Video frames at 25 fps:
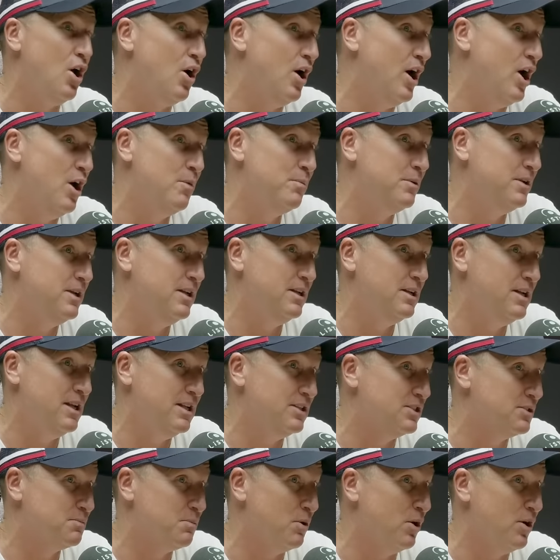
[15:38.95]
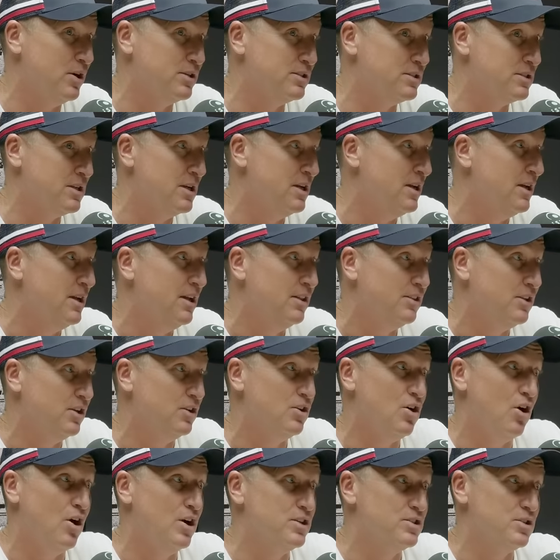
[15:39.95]
I, I hope it inspires
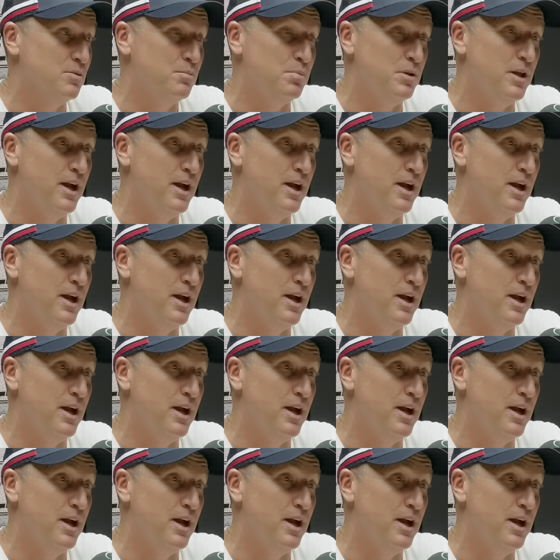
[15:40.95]
the guys that